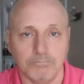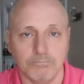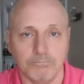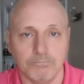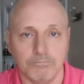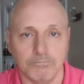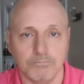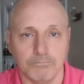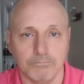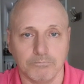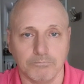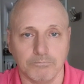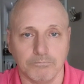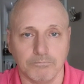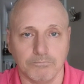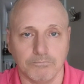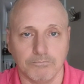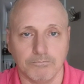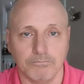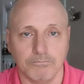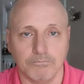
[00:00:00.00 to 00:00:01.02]

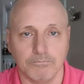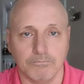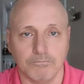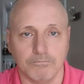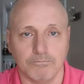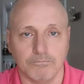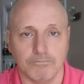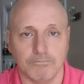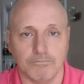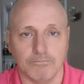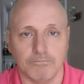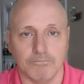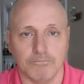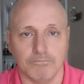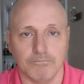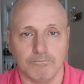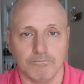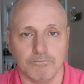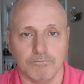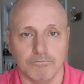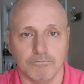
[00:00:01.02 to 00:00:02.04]

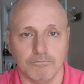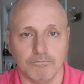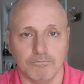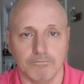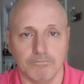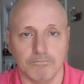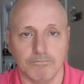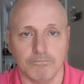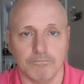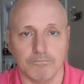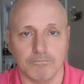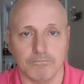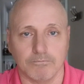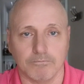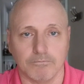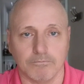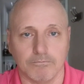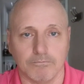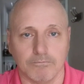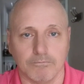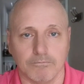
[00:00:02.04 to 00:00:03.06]

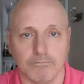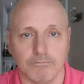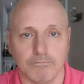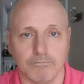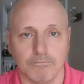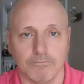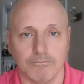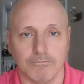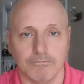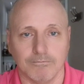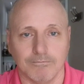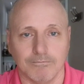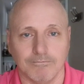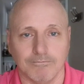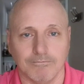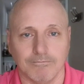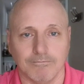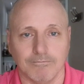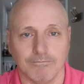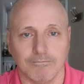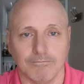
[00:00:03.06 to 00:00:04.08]

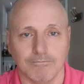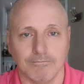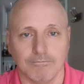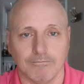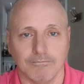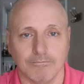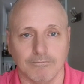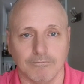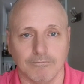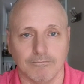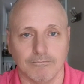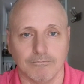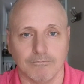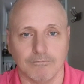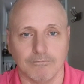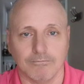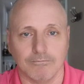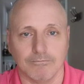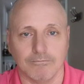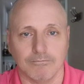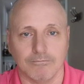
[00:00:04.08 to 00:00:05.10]

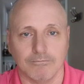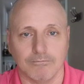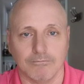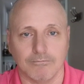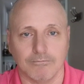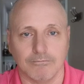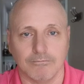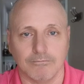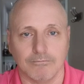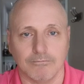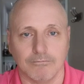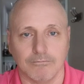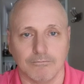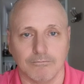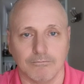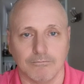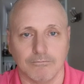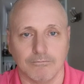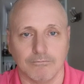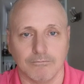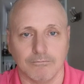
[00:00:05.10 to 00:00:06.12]

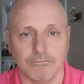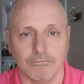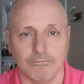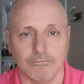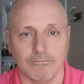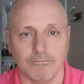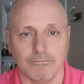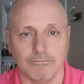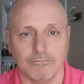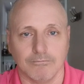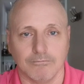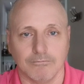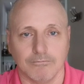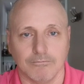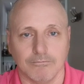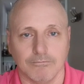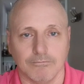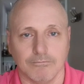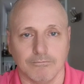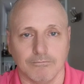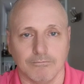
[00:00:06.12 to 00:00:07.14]

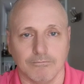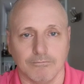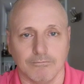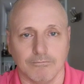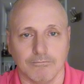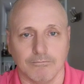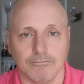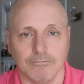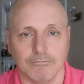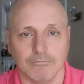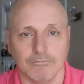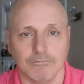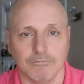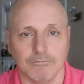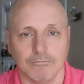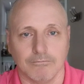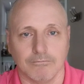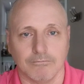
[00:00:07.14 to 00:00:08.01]
(silent)